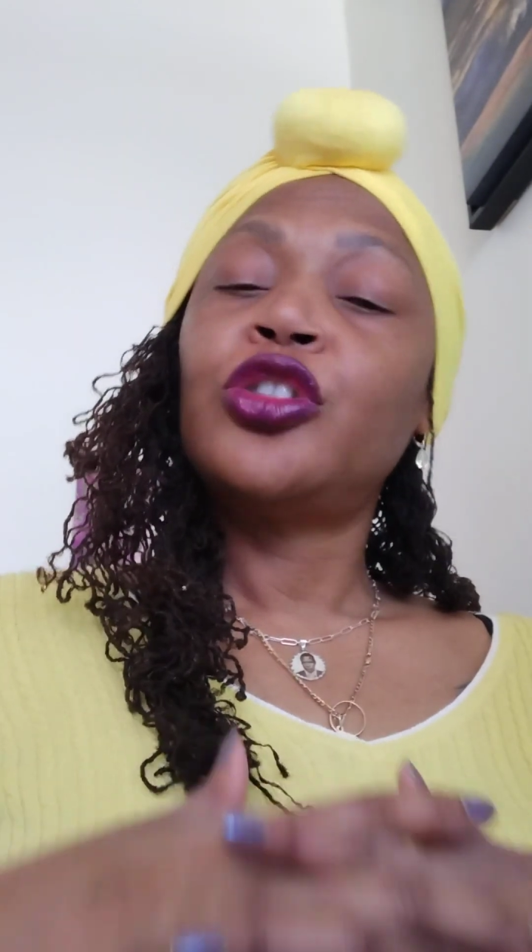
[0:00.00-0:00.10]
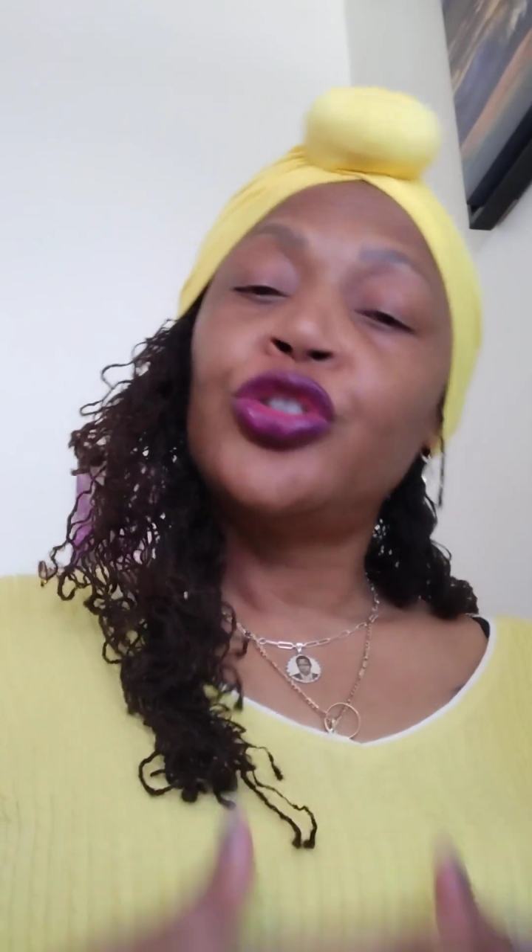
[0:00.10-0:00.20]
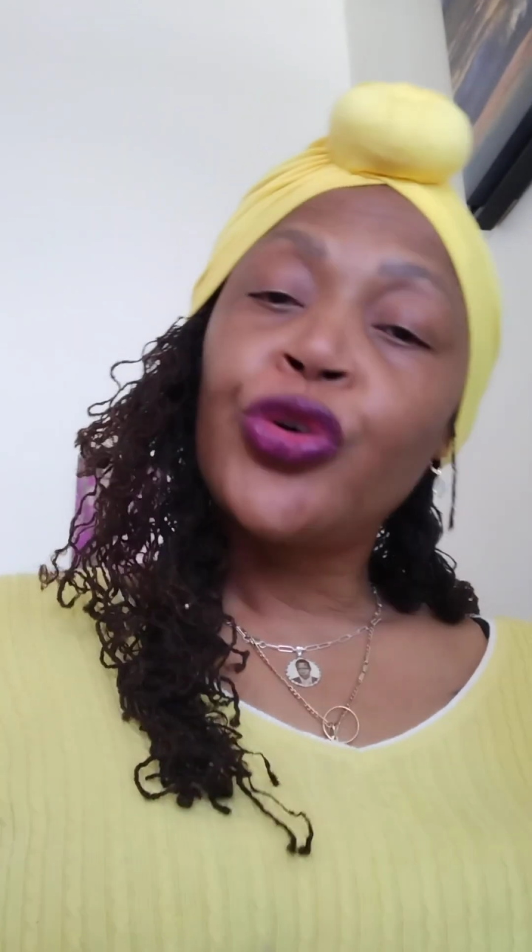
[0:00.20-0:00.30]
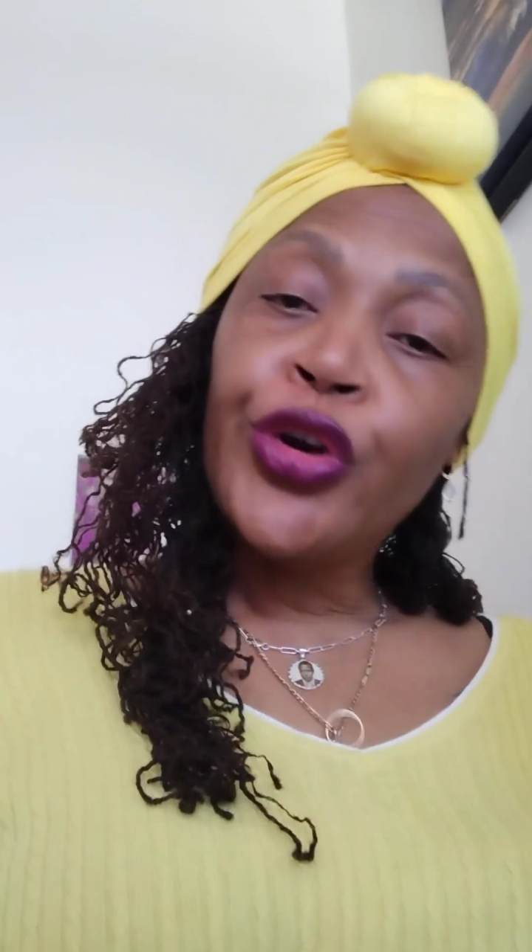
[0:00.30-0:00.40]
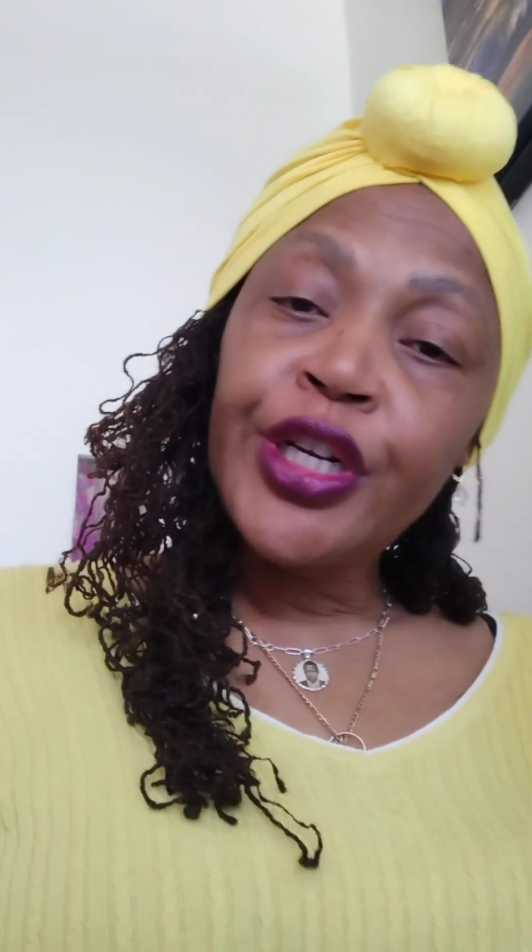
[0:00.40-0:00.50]

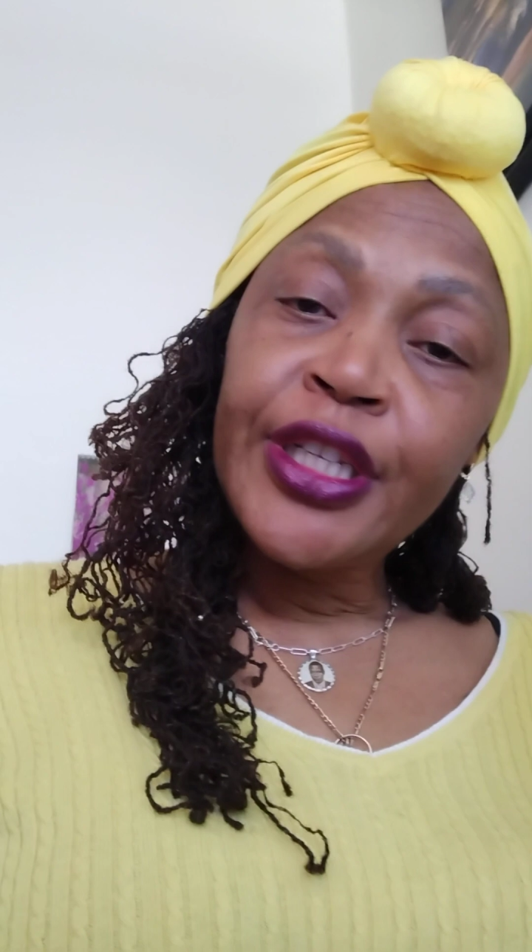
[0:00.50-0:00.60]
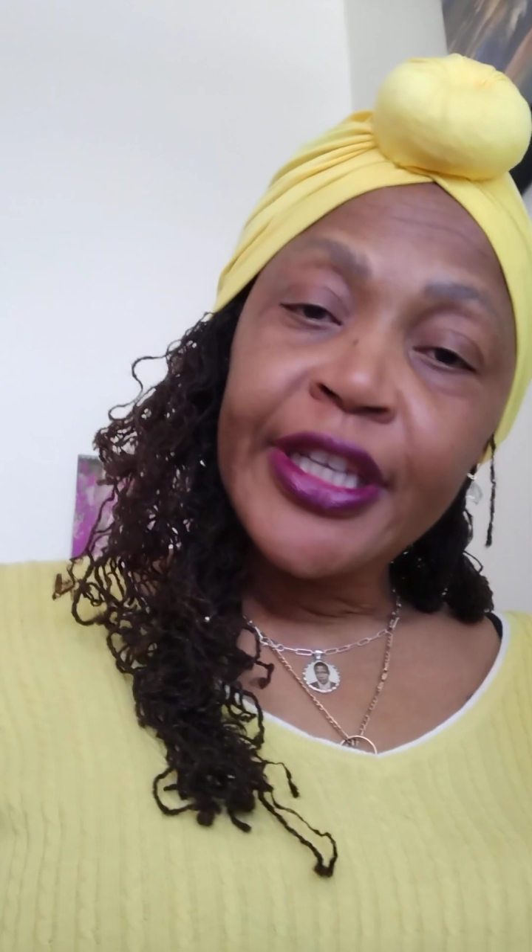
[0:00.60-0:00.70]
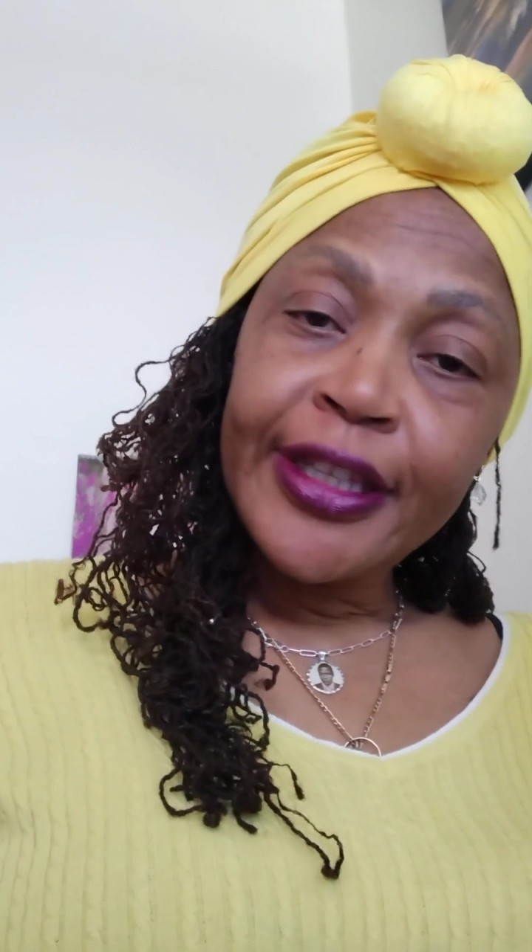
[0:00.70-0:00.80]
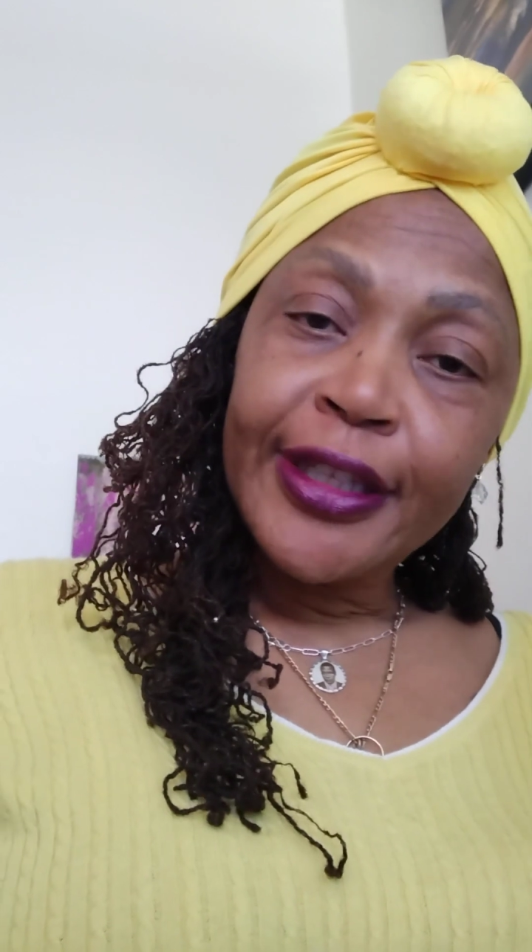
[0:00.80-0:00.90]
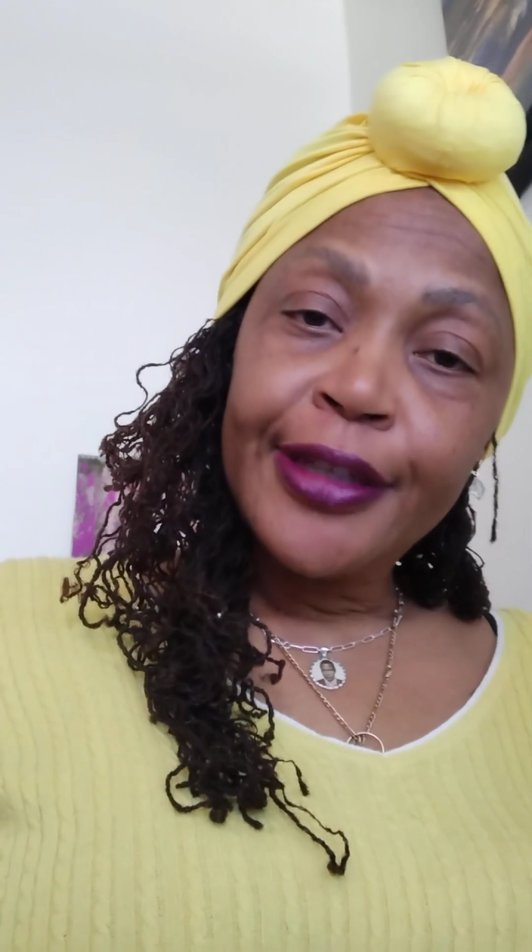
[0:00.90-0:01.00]
Jordan
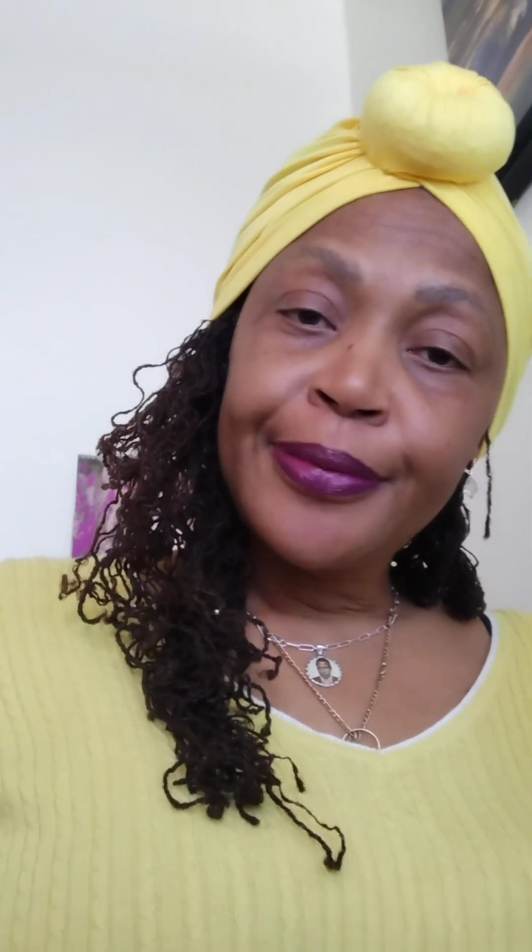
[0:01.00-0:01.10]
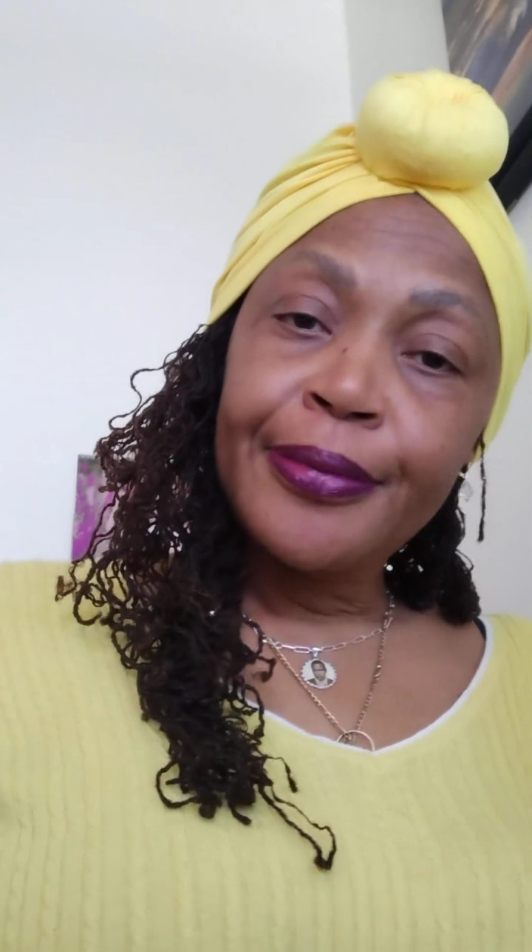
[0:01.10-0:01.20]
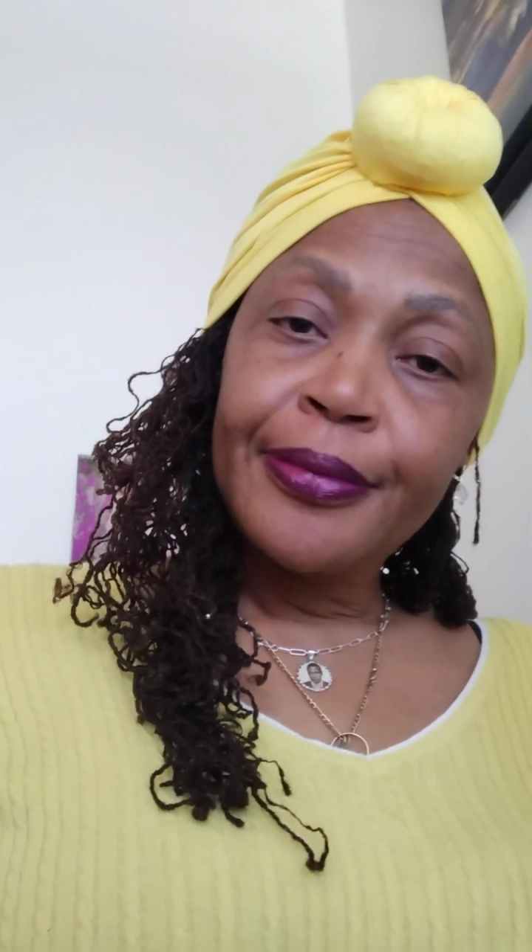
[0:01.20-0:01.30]
Neely.